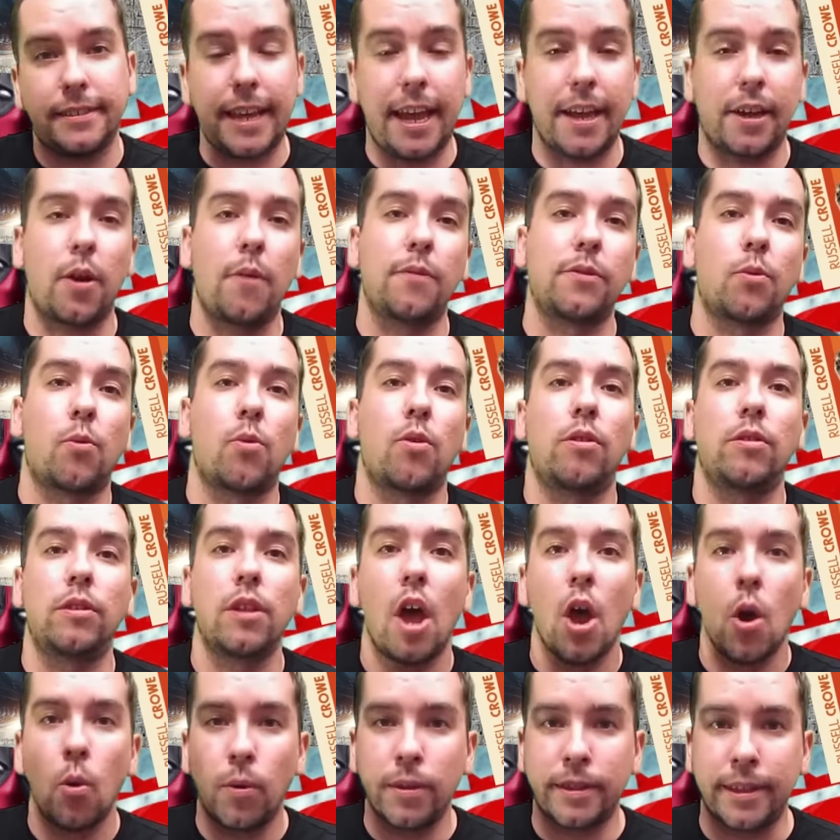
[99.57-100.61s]
take over the
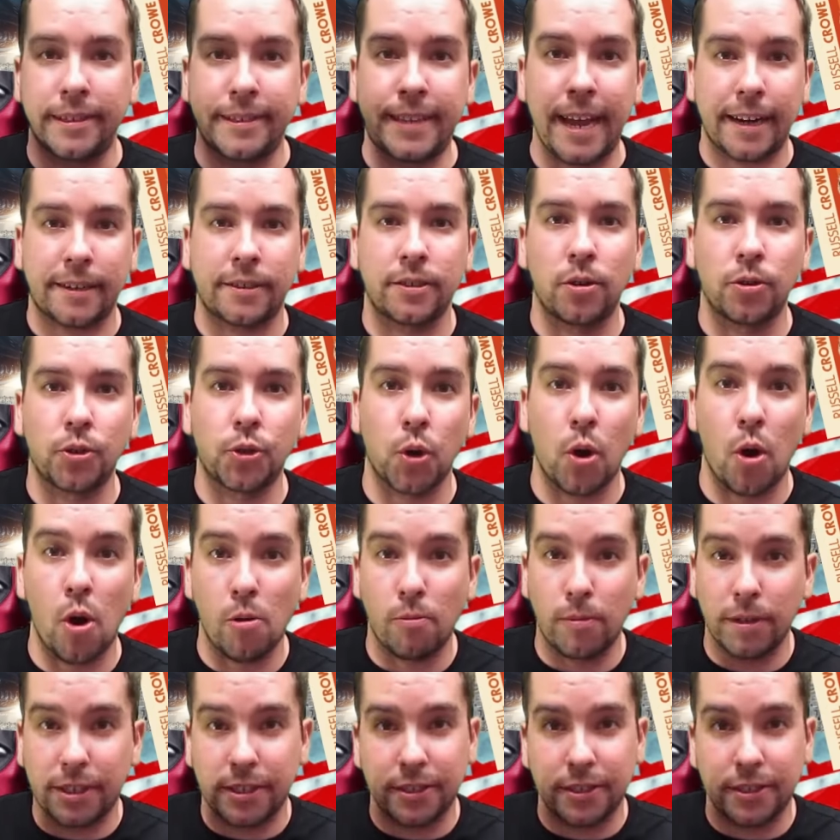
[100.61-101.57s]
world with the Technodrome,